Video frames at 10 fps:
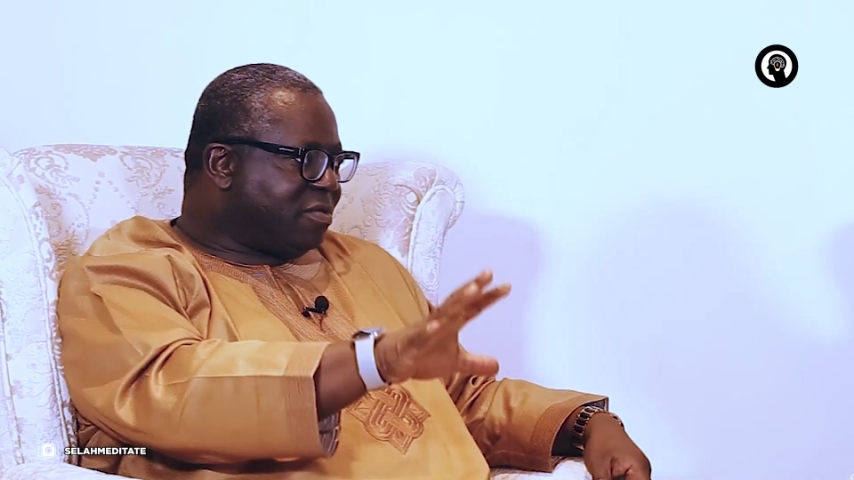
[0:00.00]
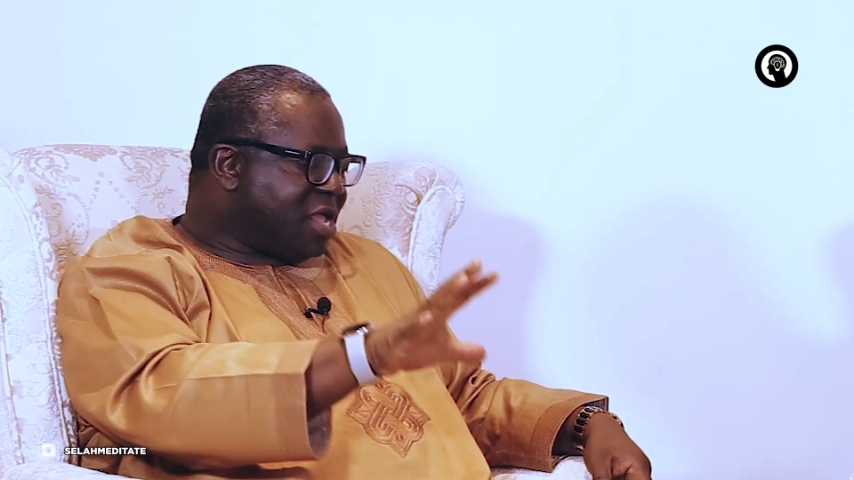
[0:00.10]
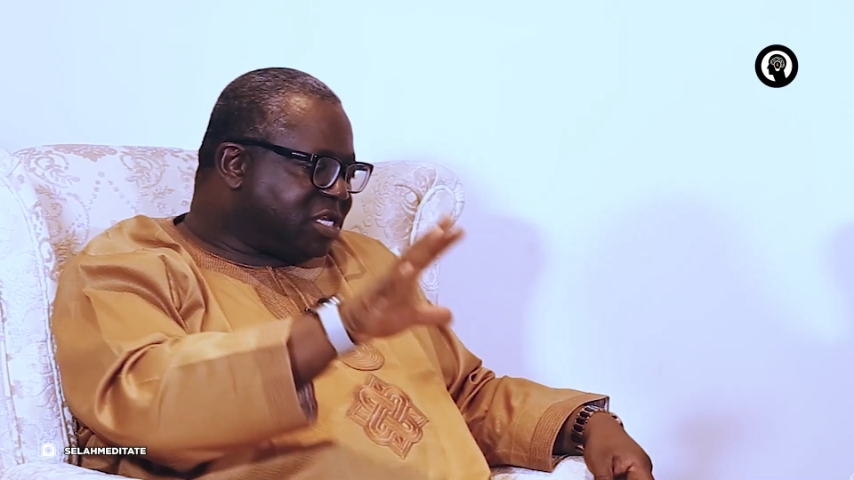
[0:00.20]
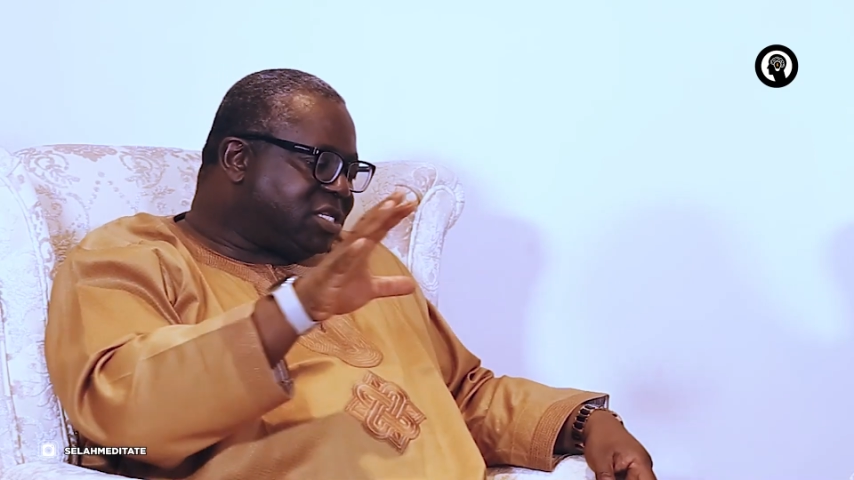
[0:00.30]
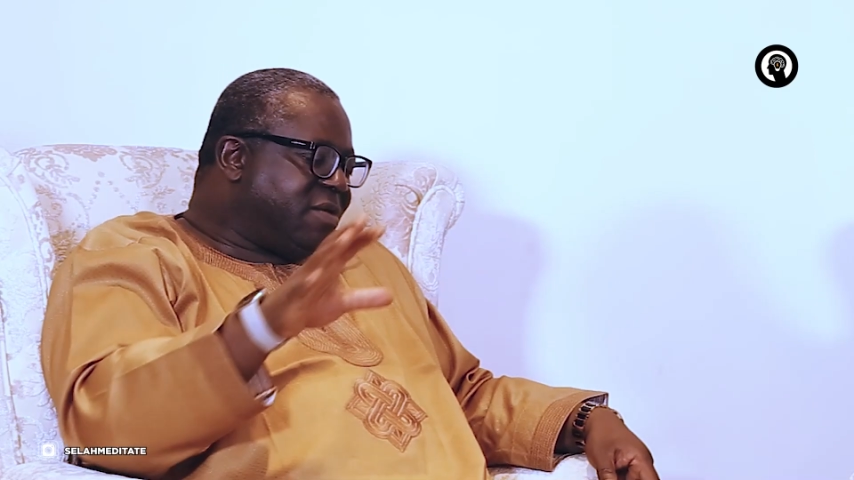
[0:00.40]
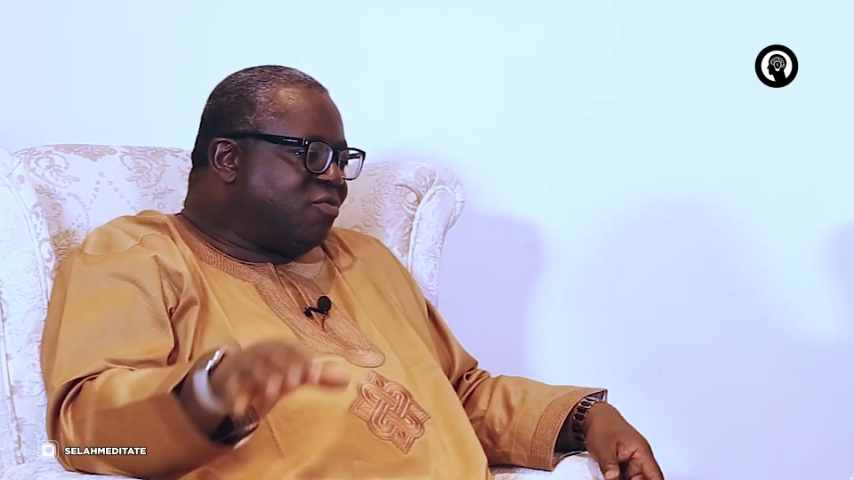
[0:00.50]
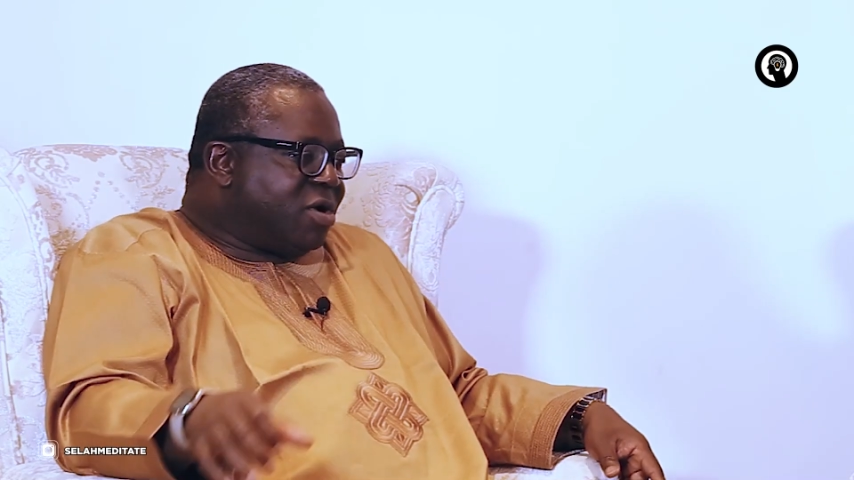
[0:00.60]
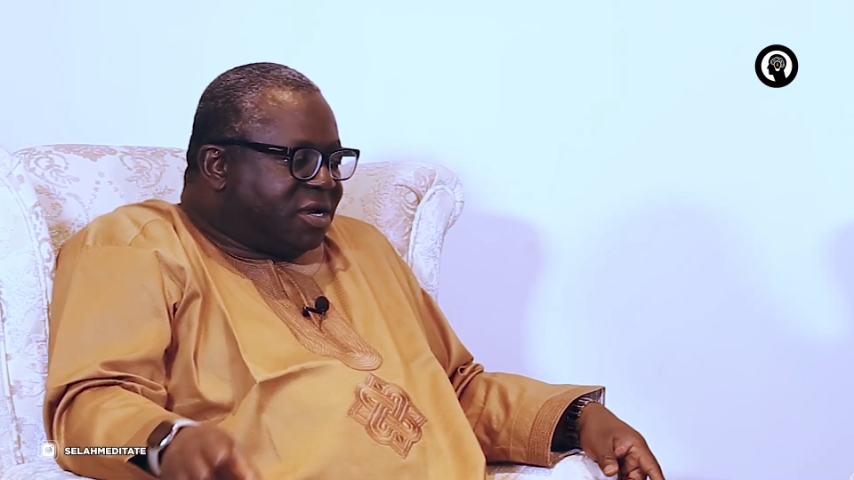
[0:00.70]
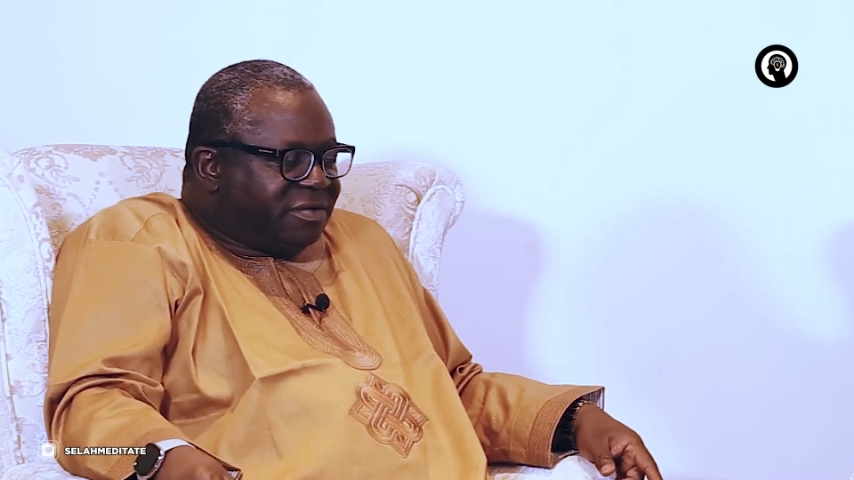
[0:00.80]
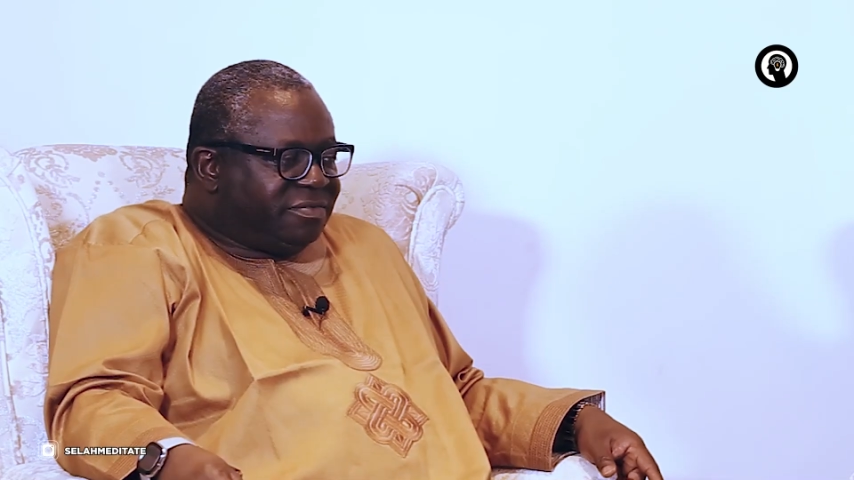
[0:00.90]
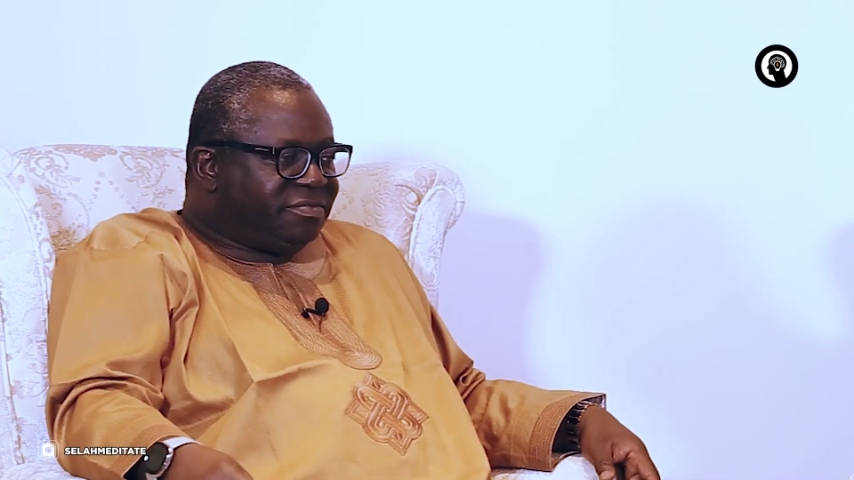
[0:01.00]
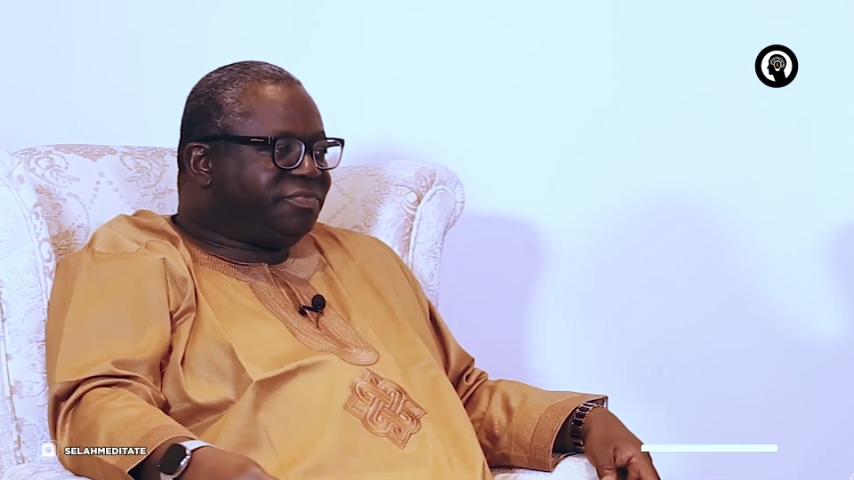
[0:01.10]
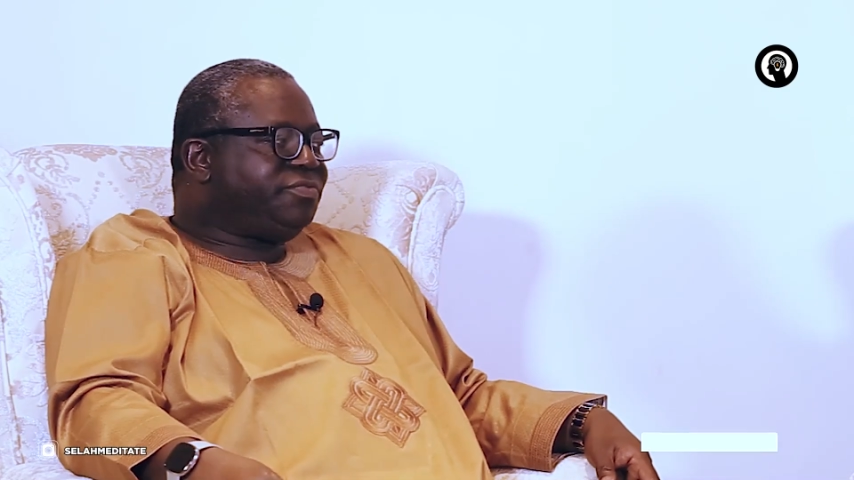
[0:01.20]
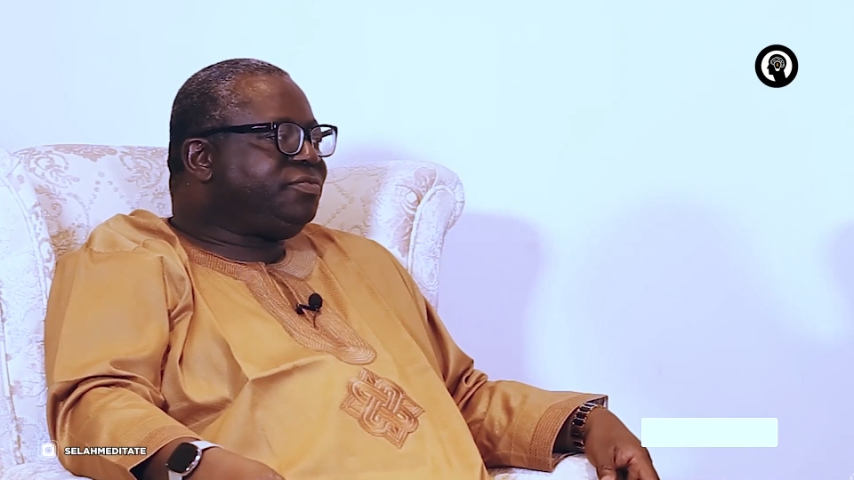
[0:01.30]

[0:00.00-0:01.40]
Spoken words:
That's step one.